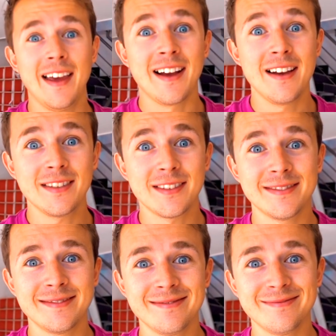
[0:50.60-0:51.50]
Hey guys,
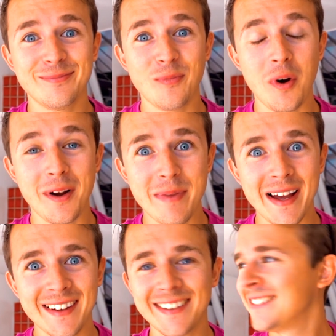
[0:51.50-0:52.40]
welcome
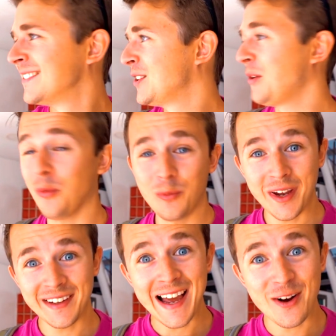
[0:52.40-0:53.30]
back.
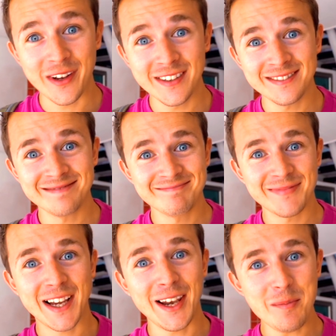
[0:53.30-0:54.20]
We are now in
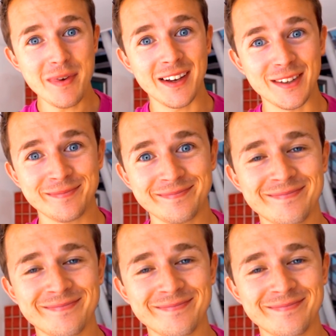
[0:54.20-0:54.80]
Colombia.